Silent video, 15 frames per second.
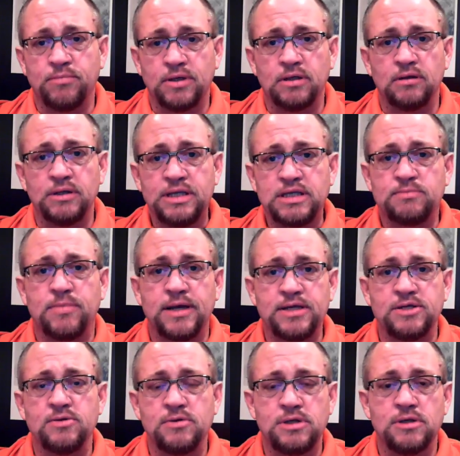but at least by
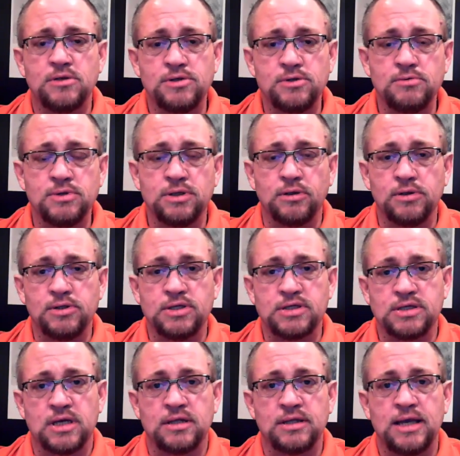doing your due diligence
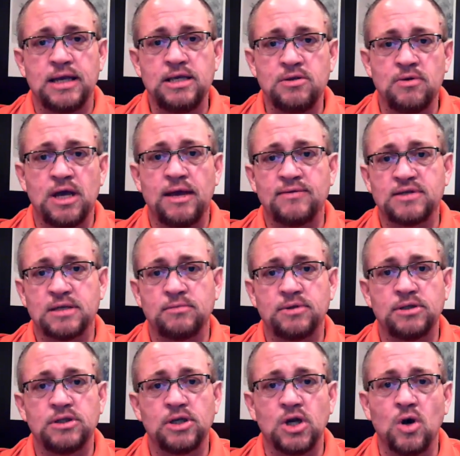on that, you have
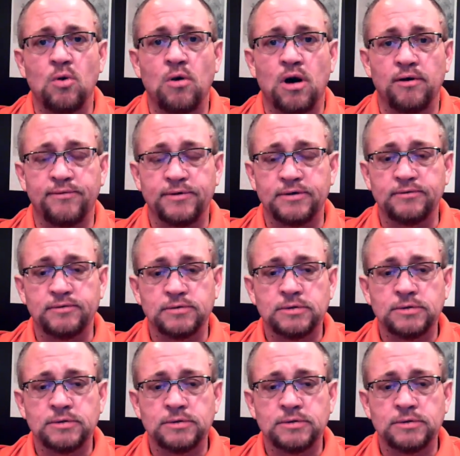something to go off of.